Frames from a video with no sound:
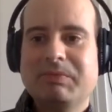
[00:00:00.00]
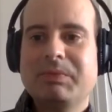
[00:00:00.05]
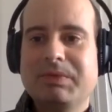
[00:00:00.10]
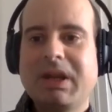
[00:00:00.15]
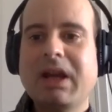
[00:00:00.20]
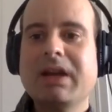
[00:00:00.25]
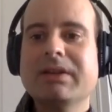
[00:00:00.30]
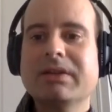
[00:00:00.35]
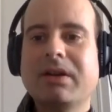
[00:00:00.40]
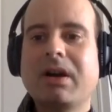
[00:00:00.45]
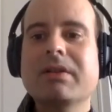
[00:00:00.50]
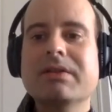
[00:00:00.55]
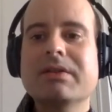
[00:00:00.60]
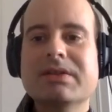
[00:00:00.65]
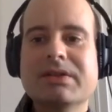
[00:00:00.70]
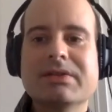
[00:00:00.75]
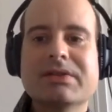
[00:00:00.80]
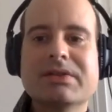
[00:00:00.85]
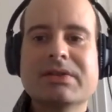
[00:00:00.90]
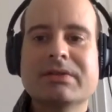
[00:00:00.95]
yeah, there are
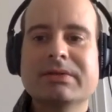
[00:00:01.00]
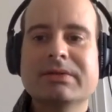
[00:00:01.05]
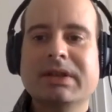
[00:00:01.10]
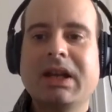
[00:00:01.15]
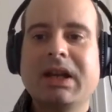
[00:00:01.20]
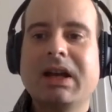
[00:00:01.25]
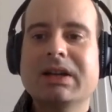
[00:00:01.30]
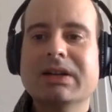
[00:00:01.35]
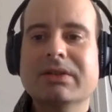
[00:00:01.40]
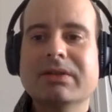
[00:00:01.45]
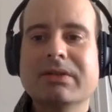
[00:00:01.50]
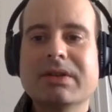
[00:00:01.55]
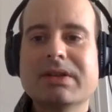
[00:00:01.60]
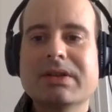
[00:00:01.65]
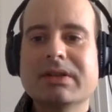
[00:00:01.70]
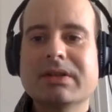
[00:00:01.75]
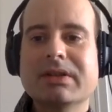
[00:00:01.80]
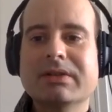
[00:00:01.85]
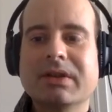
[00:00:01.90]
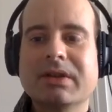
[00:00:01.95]
still certainly
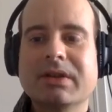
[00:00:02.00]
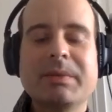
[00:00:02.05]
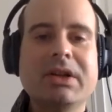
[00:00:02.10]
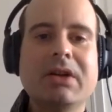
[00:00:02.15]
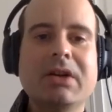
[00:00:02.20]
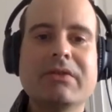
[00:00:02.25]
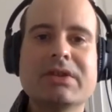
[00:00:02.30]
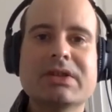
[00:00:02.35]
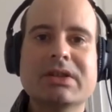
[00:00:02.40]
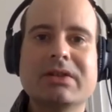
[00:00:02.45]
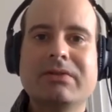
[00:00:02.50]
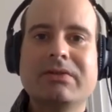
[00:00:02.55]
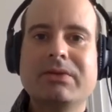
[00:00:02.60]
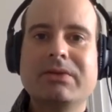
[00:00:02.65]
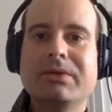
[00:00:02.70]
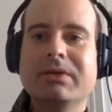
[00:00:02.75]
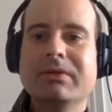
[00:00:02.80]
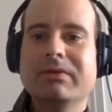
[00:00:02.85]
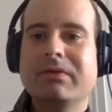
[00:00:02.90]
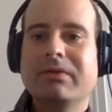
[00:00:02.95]
categories out there. I mean, obviously,
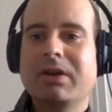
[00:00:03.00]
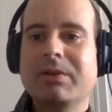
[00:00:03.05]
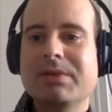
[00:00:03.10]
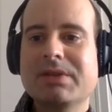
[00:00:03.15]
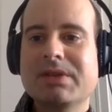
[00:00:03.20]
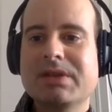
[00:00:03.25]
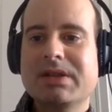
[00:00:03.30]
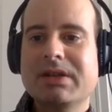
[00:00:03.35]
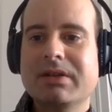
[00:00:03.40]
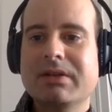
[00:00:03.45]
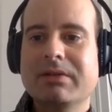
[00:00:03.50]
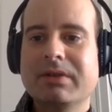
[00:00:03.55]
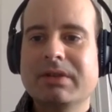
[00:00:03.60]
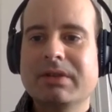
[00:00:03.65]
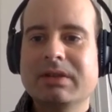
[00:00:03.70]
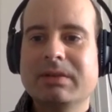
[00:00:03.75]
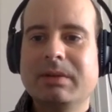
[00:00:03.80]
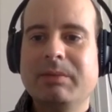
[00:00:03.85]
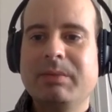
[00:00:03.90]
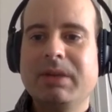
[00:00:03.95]
food and pharmacy are
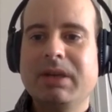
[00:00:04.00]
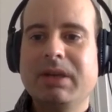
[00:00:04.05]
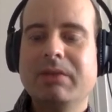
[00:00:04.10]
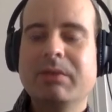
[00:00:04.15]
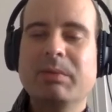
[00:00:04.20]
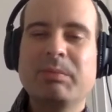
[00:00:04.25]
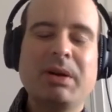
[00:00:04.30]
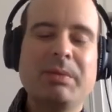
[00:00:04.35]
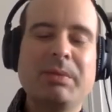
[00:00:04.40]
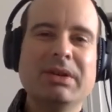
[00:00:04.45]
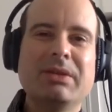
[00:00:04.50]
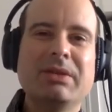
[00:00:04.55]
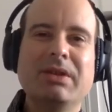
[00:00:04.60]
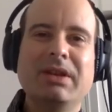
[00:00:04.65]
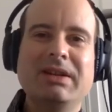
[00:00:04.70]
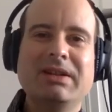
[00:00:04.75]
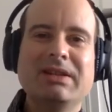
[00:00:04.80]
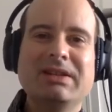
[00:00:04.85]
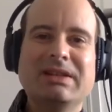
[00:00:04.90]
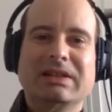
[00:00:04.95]
going to be big. We're probably
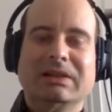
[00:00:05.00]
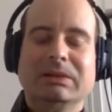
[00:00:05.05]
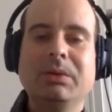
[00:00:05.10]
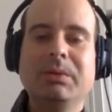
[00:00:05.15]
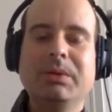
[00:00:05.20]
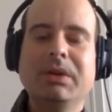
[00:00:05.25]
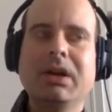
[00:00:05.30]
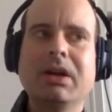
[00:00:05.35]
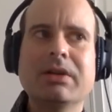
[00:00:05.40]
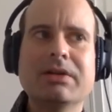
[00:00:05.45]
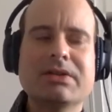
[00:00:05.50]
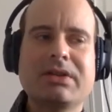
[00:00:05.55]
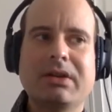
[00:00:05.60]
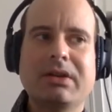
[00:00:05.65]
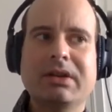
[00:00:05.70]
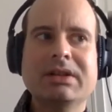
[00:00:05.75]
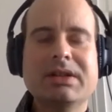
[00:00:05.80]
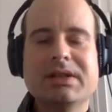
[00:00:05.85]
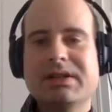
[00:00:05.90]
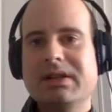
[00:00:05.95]
going to, well, we are
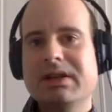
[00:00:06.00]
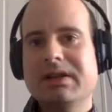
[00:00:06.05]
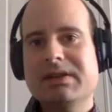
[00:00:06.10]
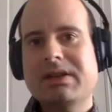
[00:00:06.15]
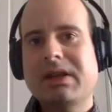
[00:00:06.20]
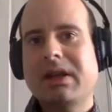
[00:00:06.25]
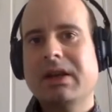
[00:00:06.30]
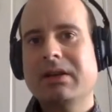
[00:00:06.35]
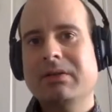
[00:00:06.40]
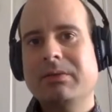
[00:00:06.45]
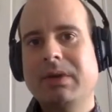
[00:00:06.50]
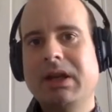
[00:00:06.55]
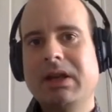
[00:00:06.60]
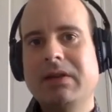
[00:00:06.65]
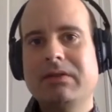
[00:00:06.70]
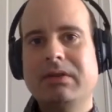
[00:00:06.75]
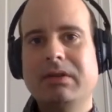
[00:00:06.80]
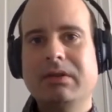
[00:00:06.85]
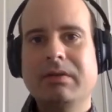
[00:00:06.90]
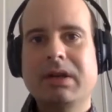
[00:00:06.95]
starting to see a second
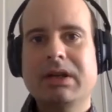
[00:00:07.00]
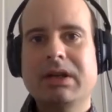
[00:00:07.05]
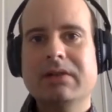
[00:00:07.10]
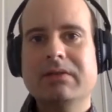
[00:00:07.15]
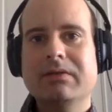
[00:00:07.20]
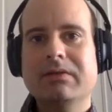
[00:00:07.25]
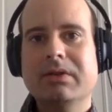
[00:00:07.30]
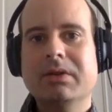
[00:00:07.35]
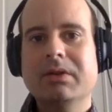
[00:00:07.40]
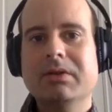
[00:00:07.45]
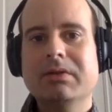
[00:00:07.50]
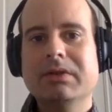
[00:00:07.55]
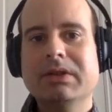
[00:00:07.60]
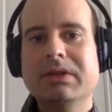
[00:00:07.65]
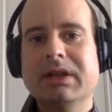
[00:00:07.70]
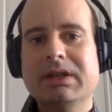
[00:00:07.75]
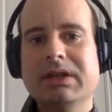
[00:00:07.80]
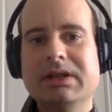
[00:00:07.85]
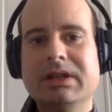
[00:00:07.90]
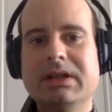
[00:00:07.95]
wave already for COVID
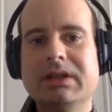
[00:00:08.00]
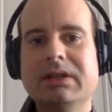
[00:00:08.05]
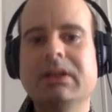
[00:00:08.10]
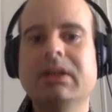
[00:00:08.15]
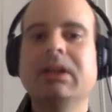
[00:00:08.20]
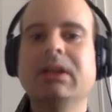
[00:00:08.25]
19.